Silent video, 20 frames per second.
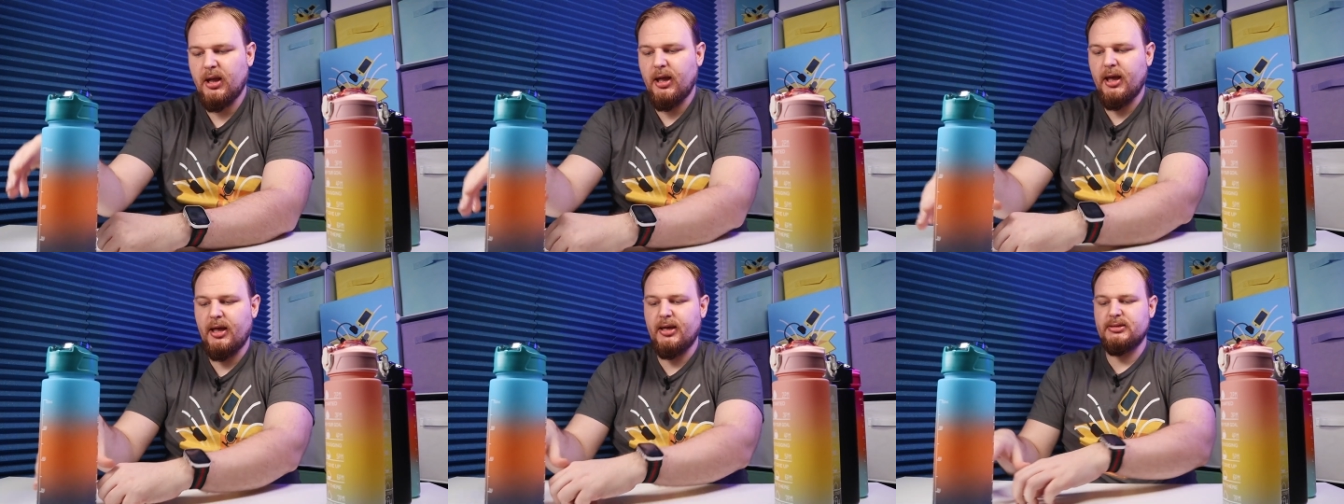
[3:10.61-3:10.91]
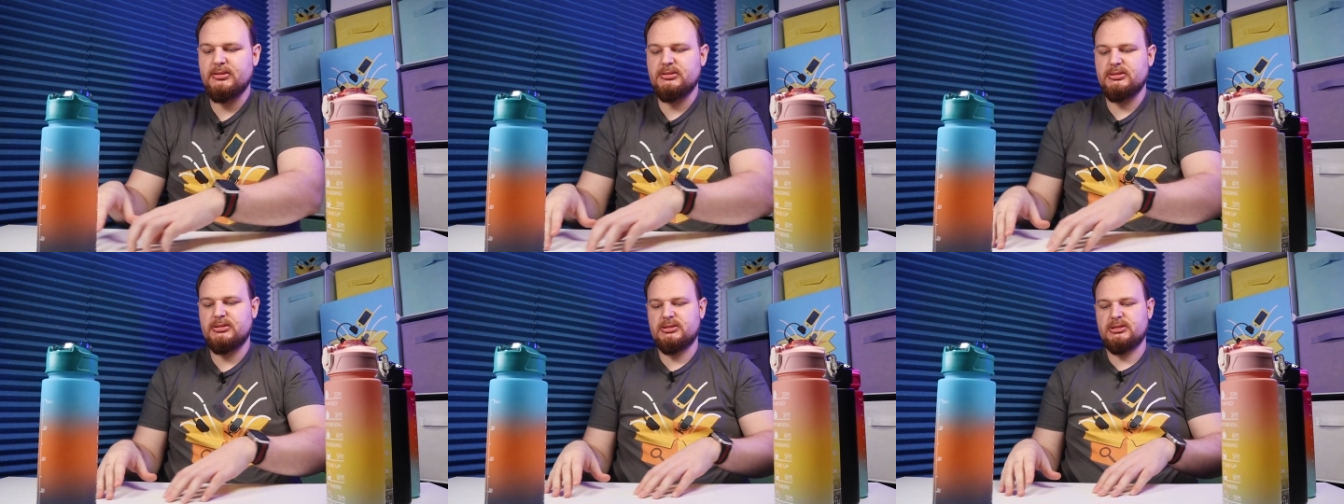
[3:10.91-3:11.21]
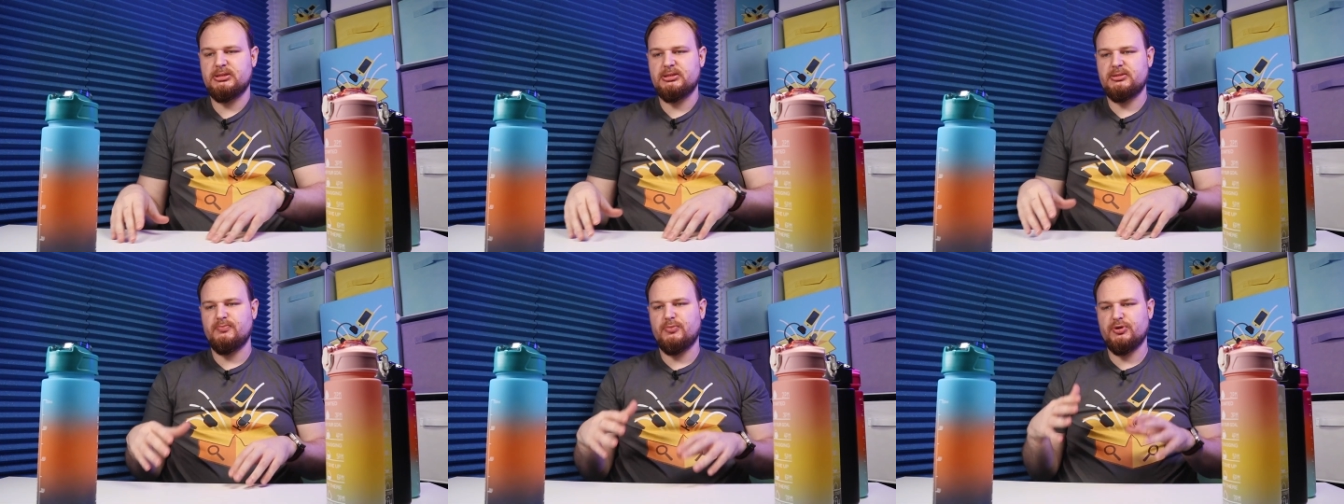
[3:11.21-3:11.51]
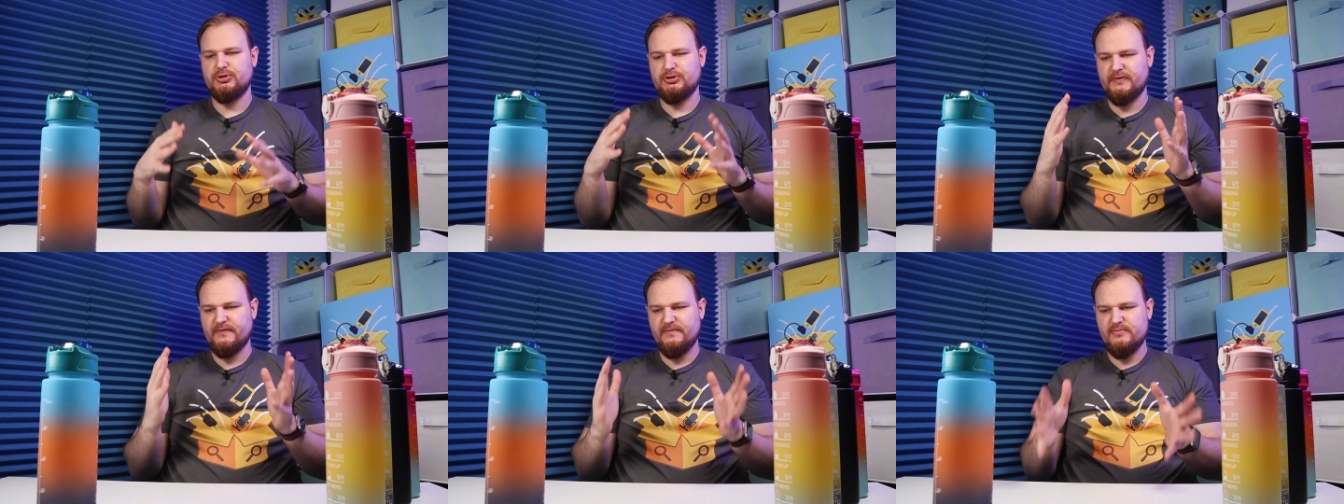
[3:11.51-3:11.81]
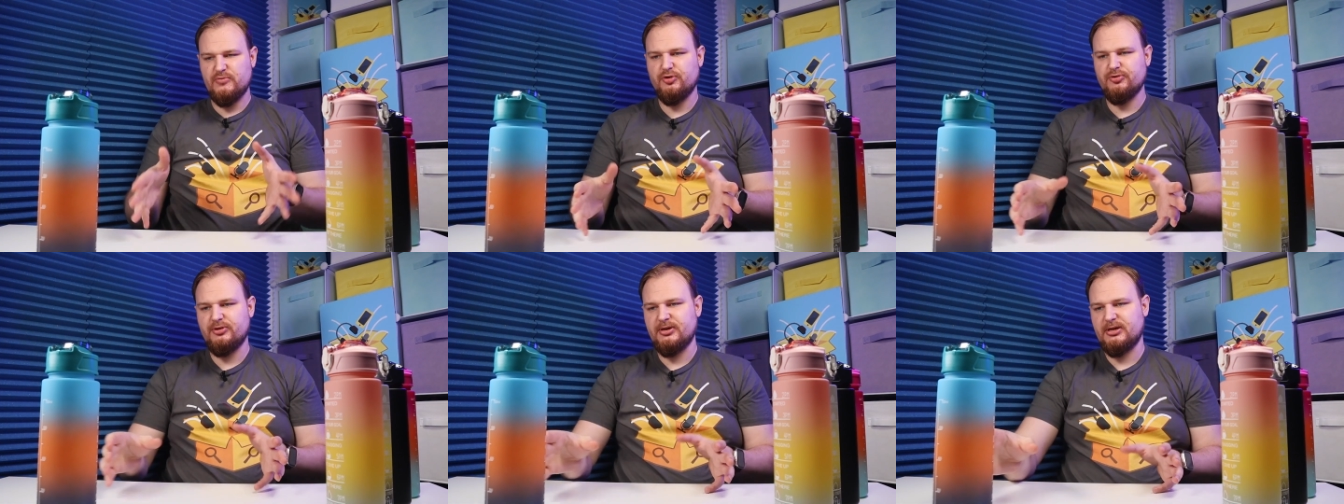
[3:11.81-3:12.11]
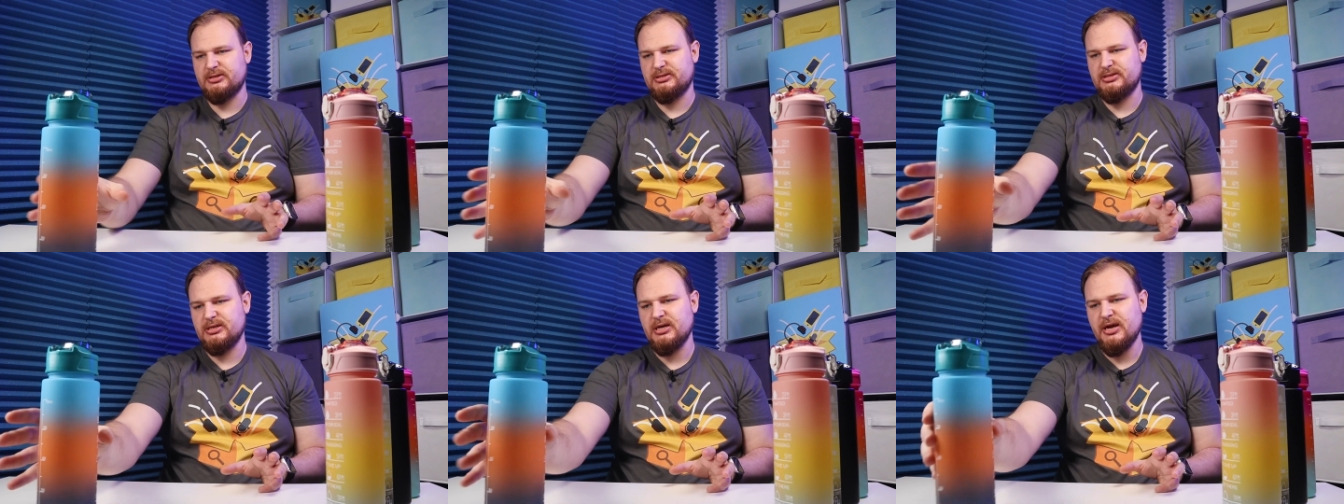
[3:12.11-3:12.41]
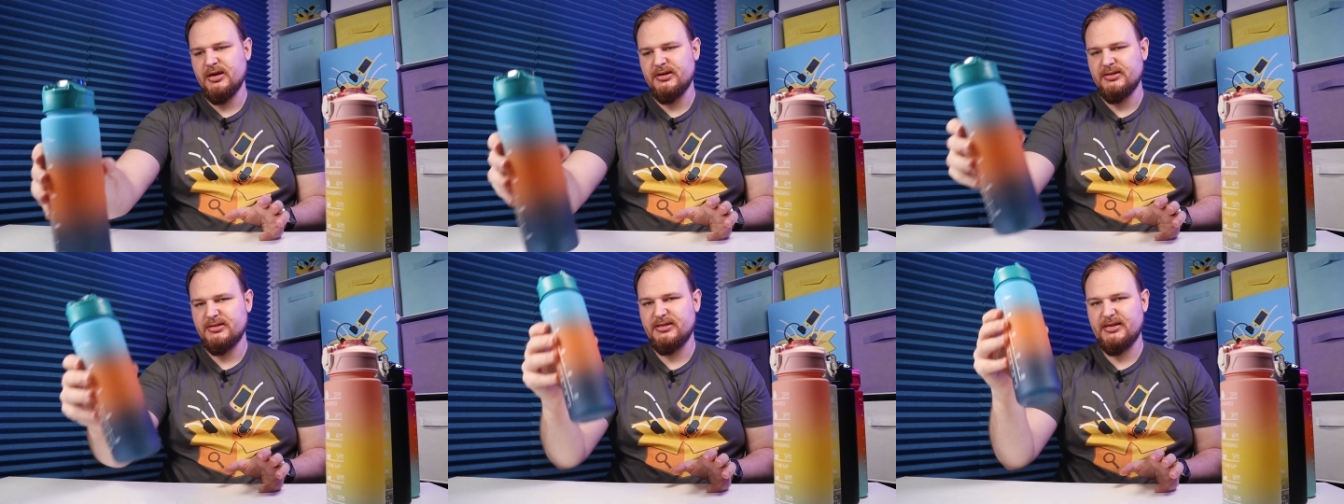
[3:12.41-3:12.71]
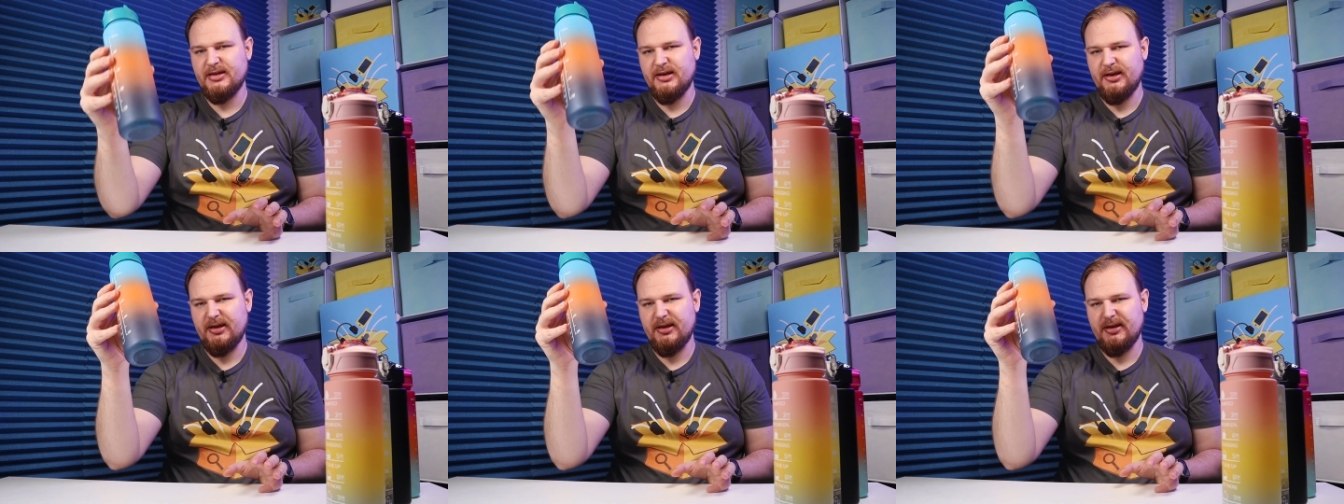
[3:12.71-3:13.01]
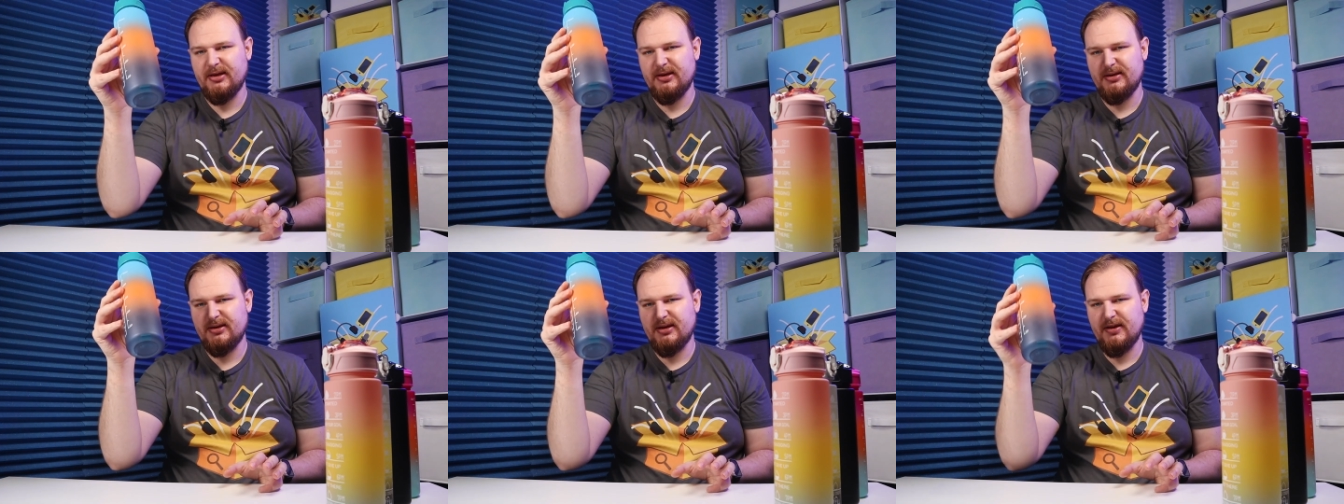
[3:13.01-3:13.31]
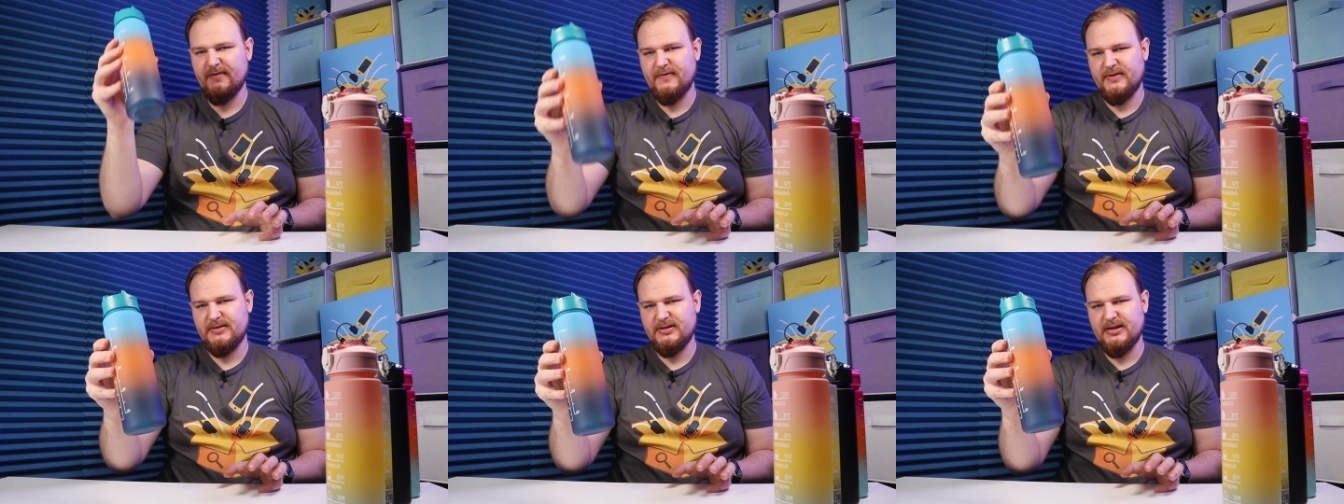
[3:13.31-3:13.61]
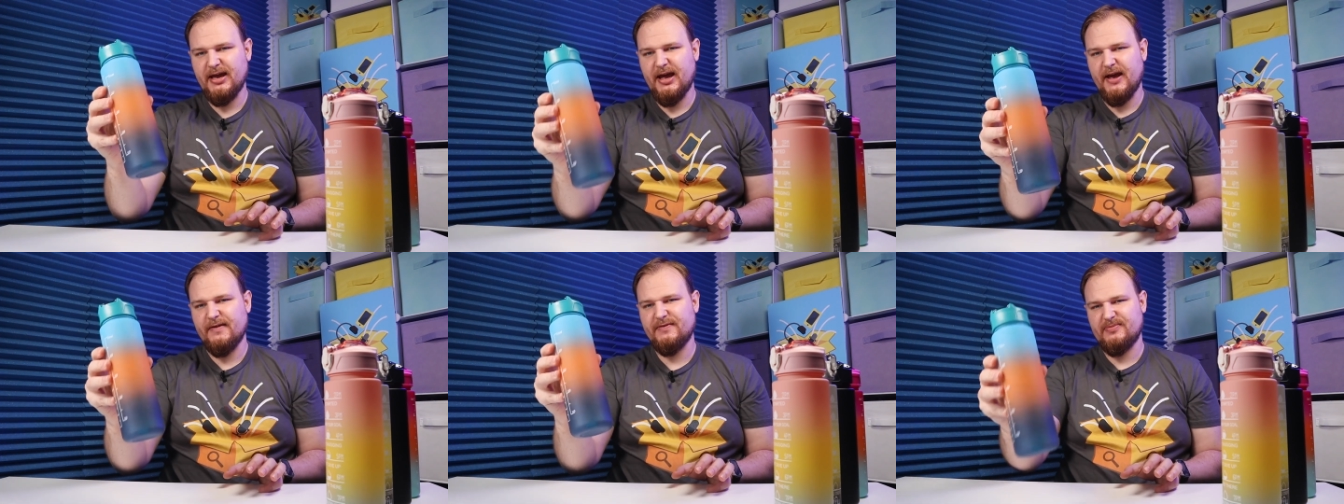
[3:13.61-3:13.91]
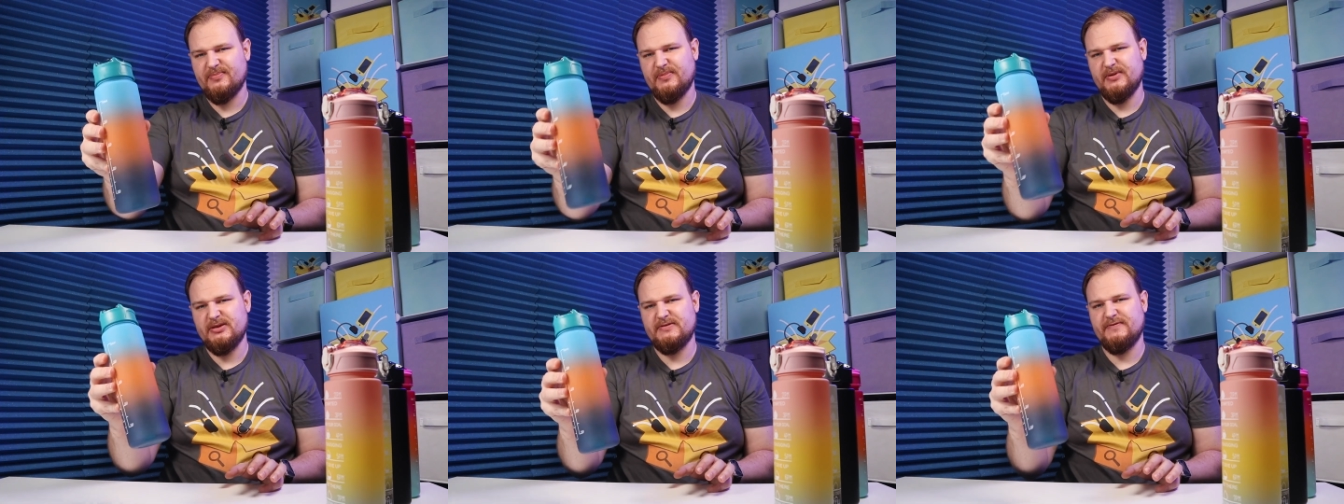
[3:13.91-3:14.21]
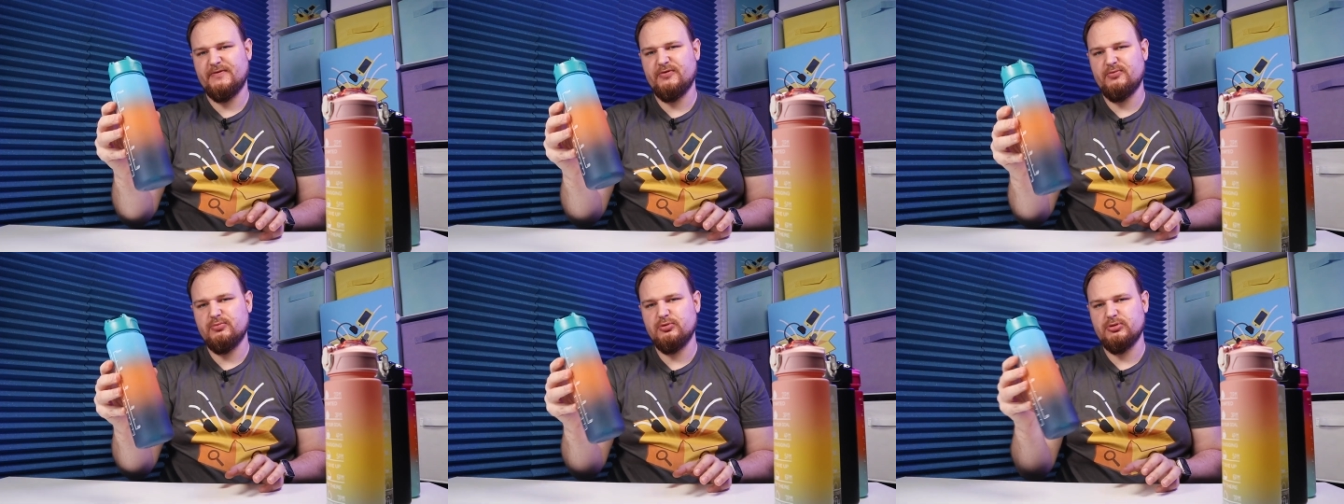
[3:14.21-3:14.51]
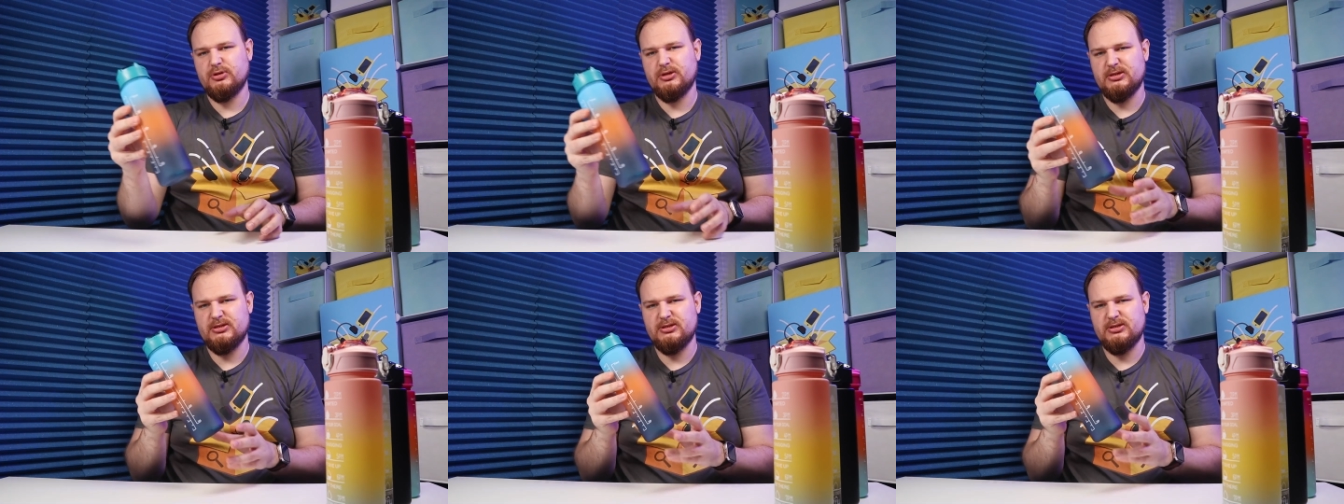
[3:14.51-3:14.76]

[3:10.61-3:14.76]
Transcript: and most of models, they have space for butter.